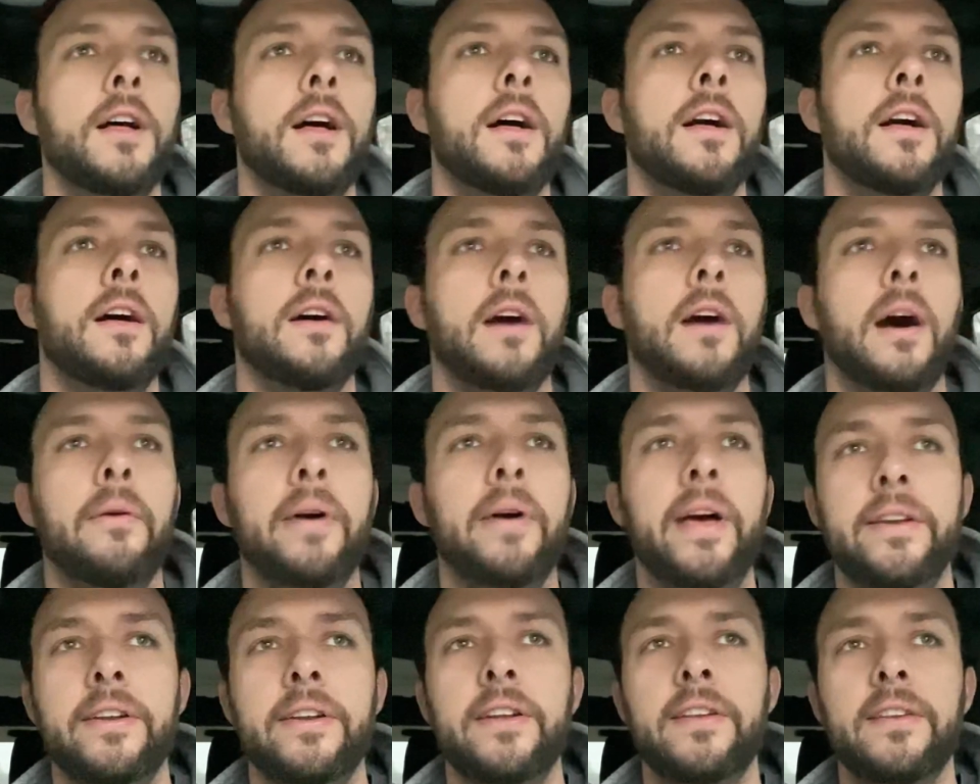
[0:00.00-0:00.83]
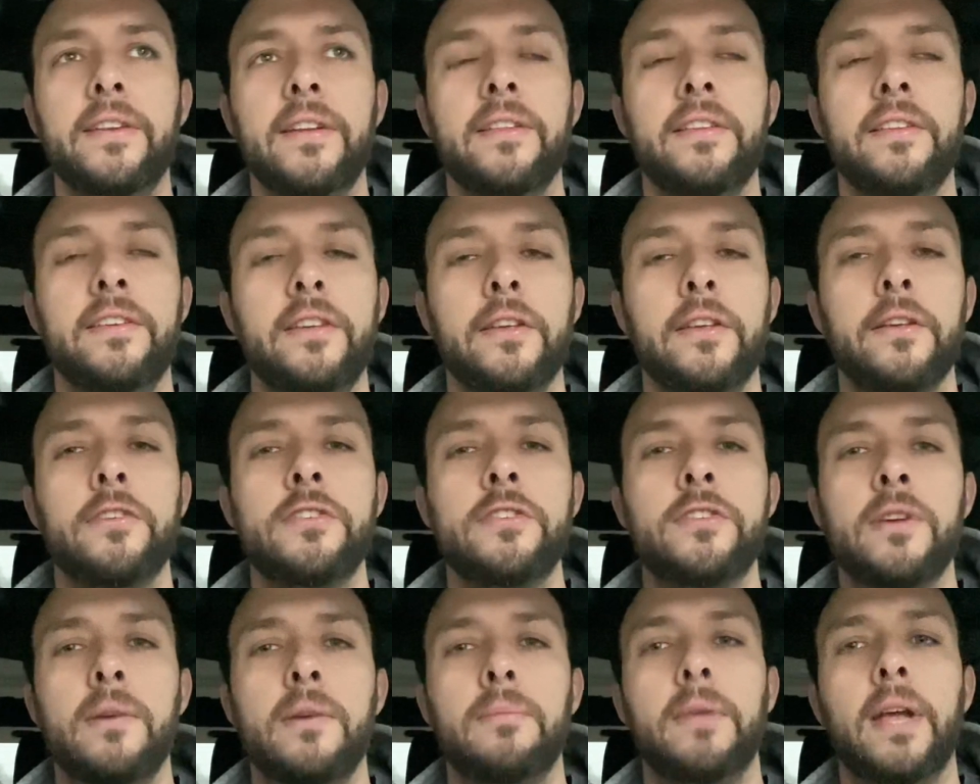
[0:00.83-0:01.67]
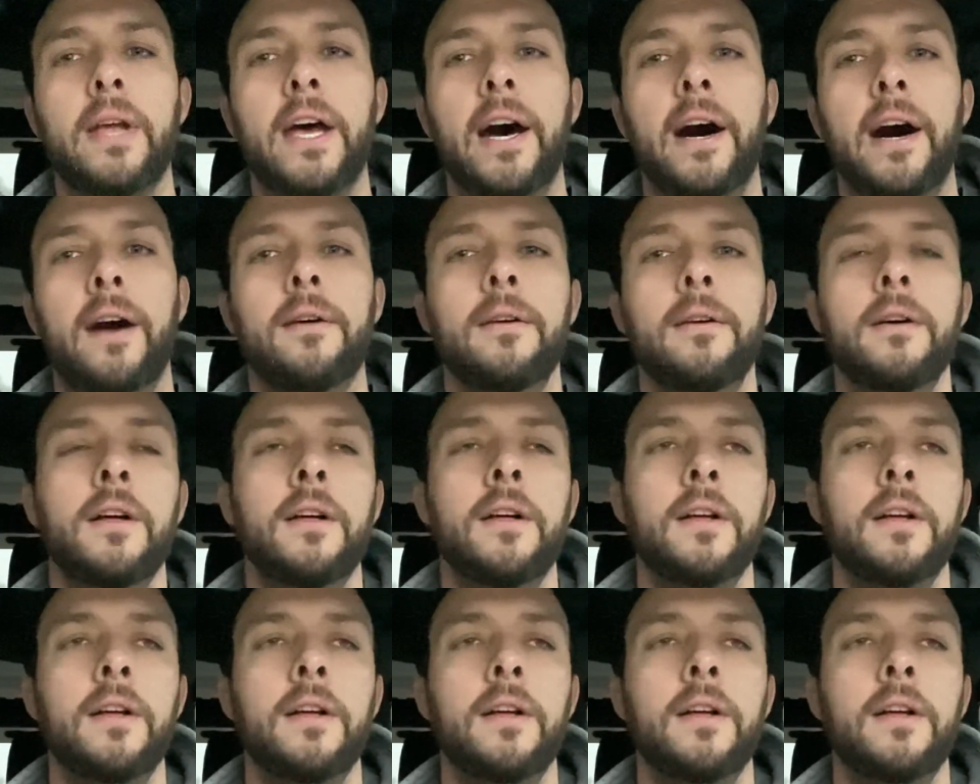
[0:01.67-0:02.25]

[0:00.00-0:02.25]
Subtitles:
I'm heading into the dealership now.